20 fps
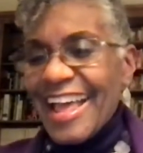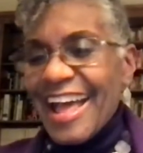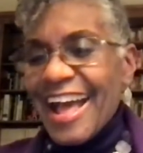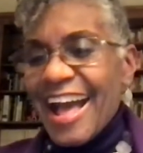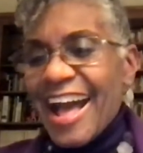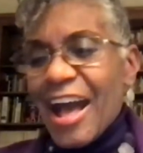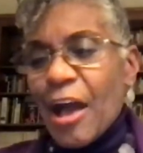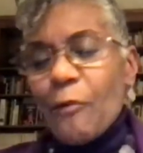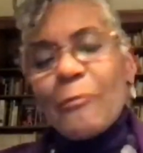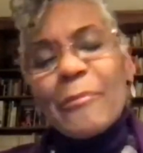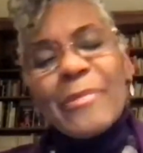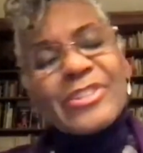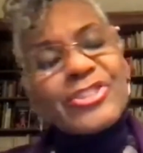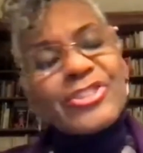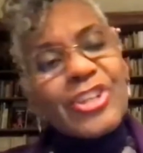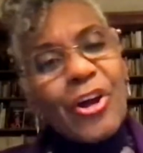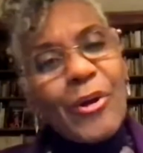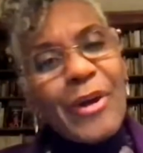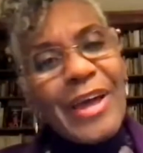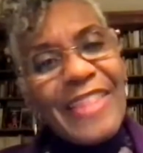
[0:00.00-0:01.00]
am. but you
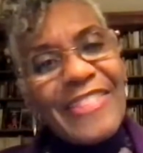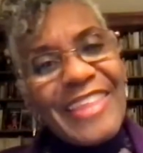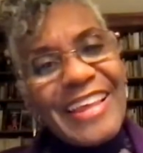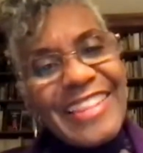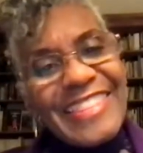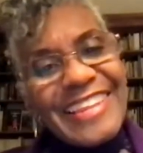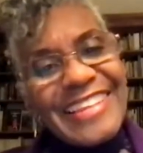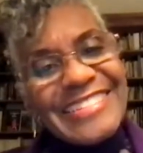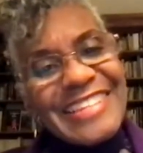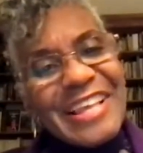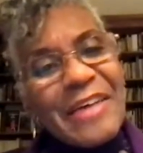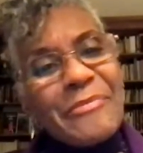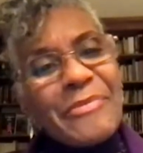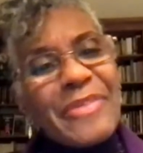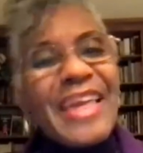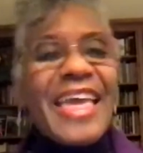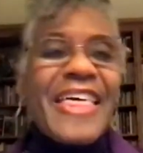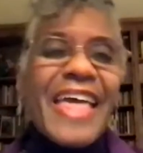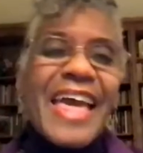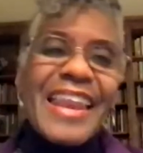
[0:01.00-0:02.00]
know, there's
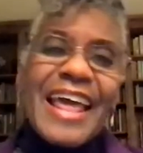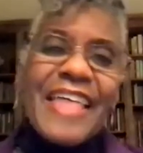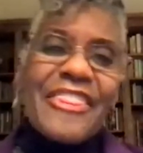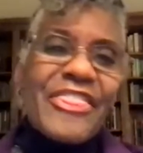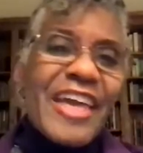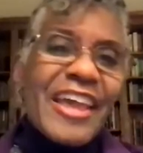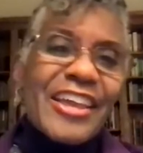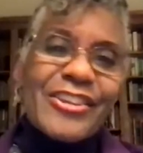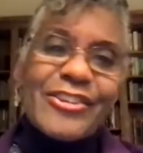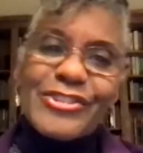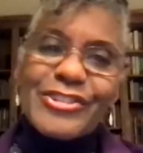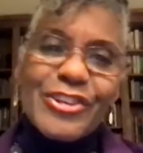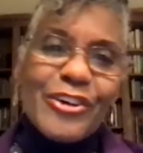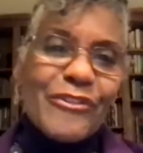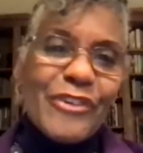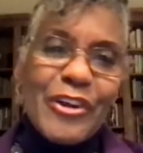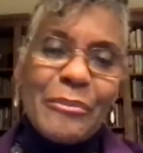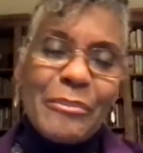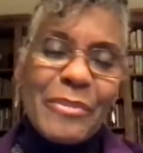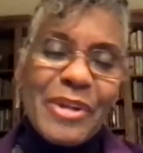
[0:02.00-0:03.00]
something, and I thank you so
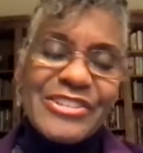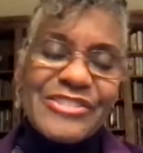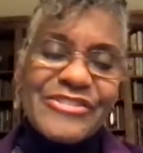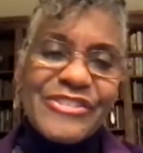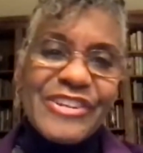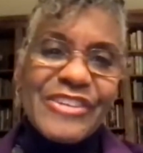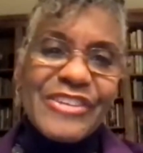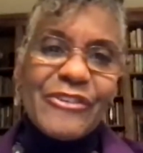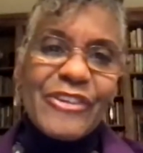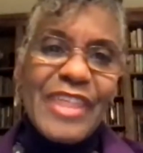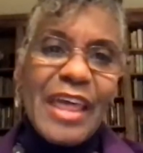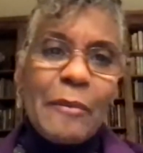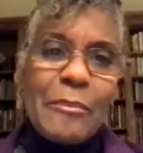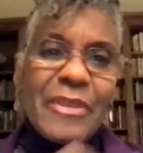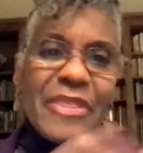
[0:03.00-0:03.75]
very much for that,